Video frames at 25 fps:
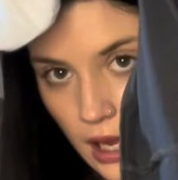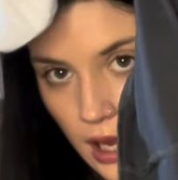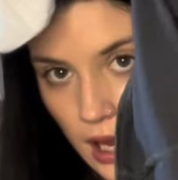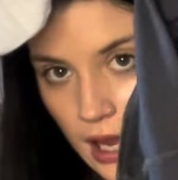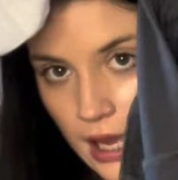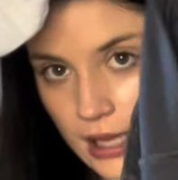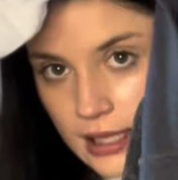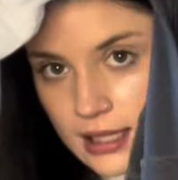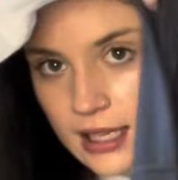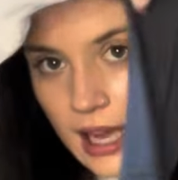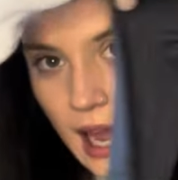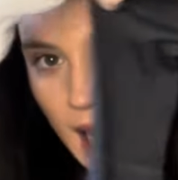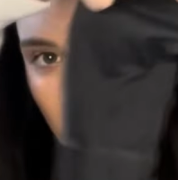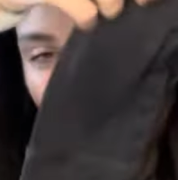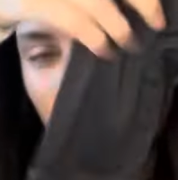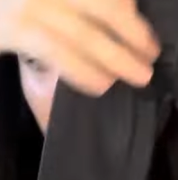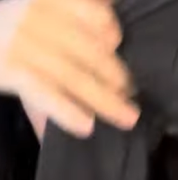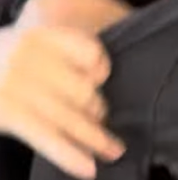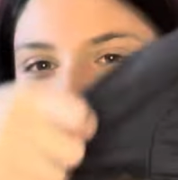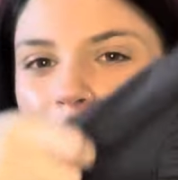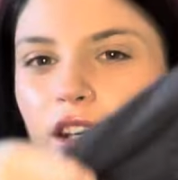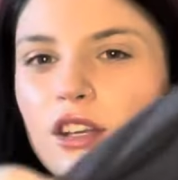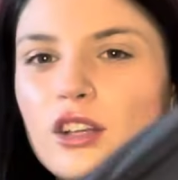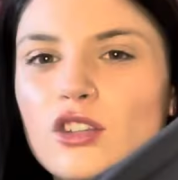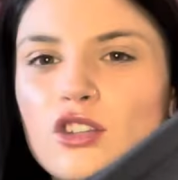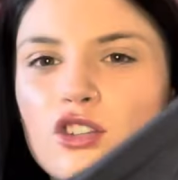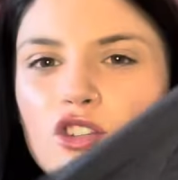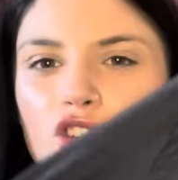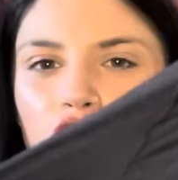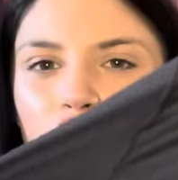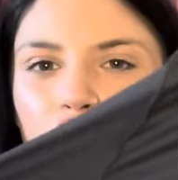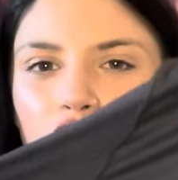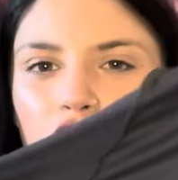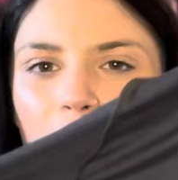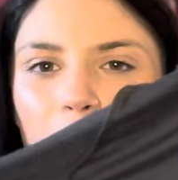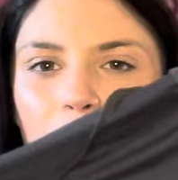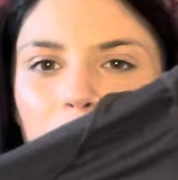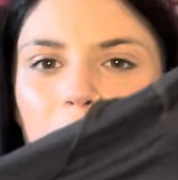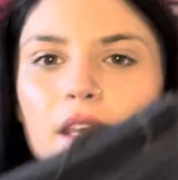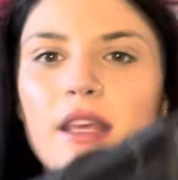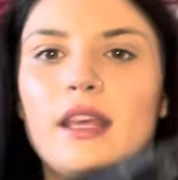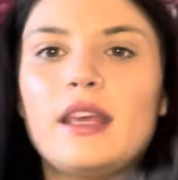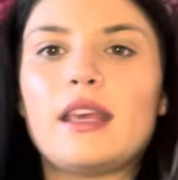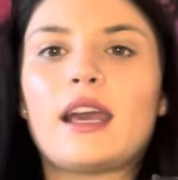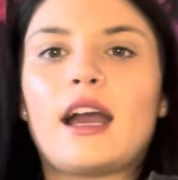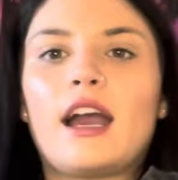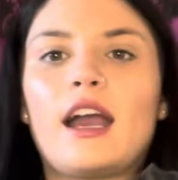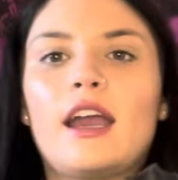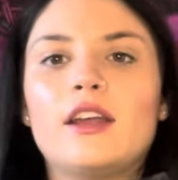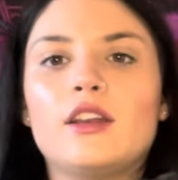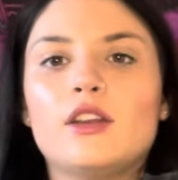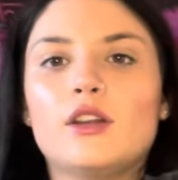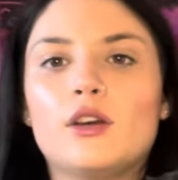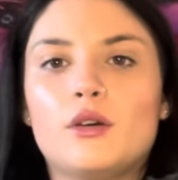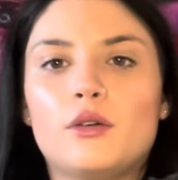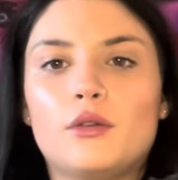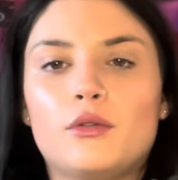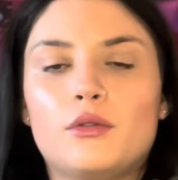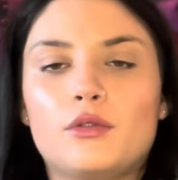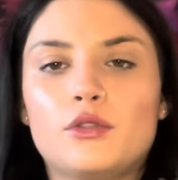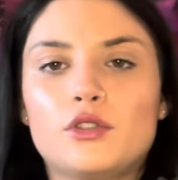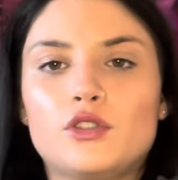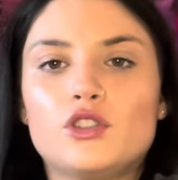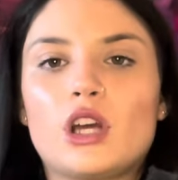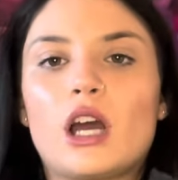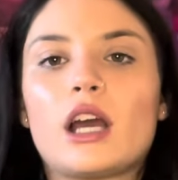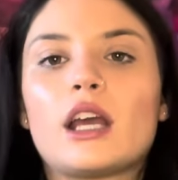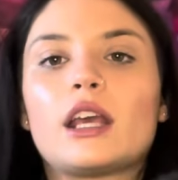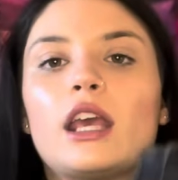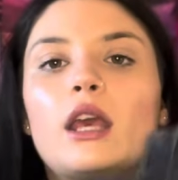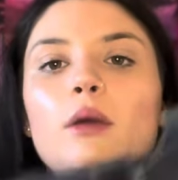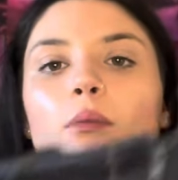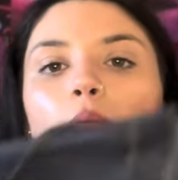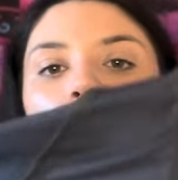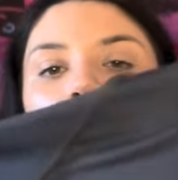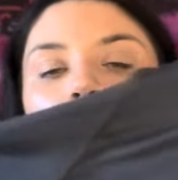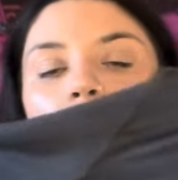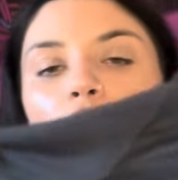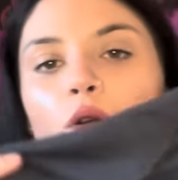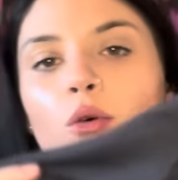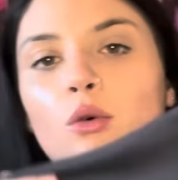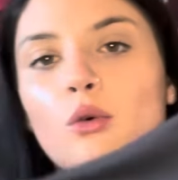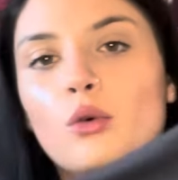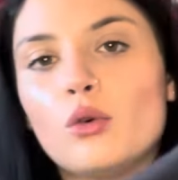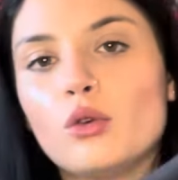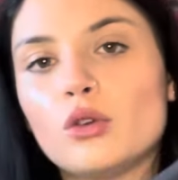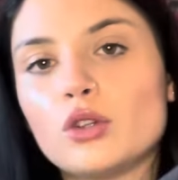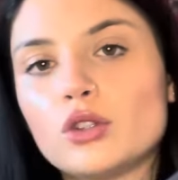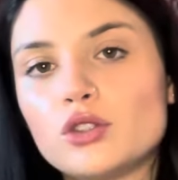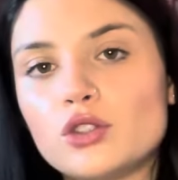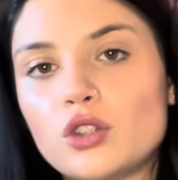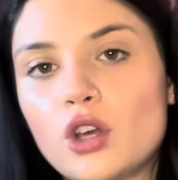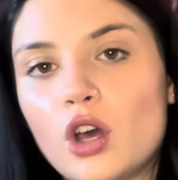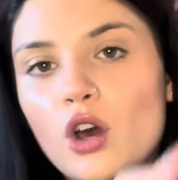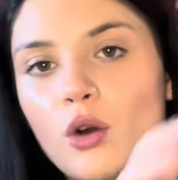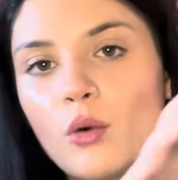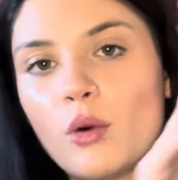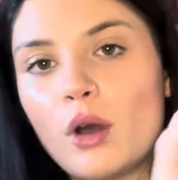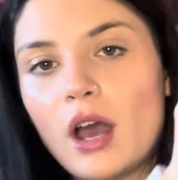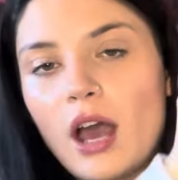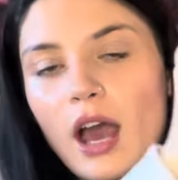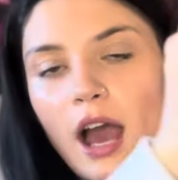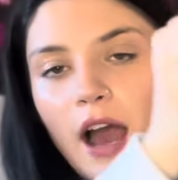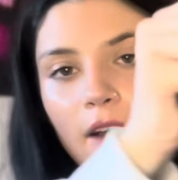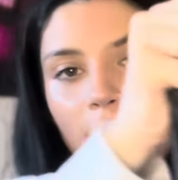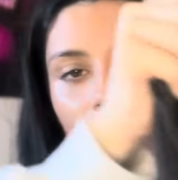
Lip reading: It's kind of like a gymmy kind of jacket, but then also I